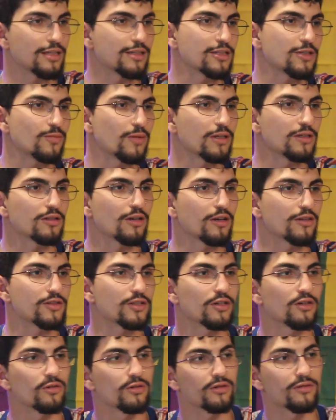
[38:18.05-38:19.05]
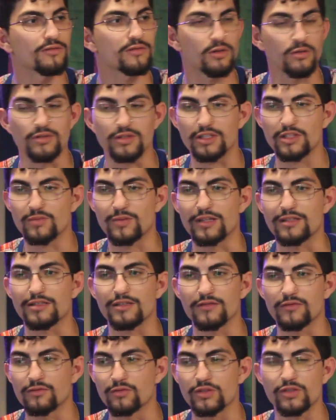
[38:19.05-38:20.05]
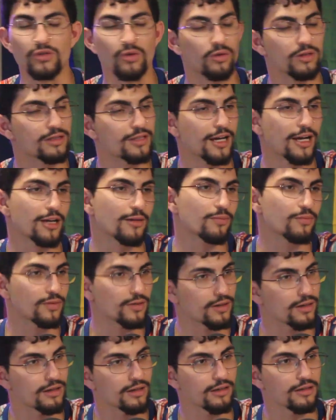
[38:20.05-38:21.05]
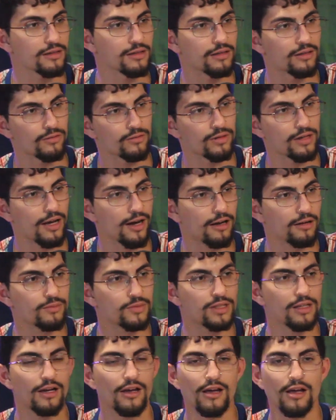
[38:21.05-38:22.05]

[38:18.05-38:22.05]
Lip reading: spend on to go to those expensive resort type rehabs.